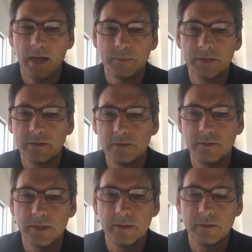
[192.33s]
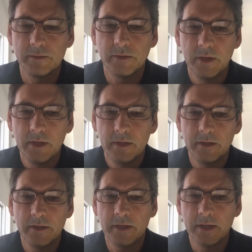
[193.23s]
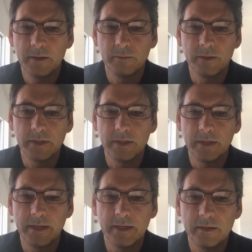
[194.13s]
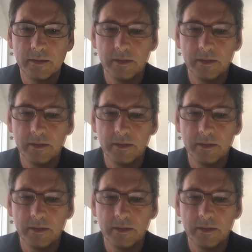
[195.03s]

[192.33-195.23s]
Absolutely. The thing I really like,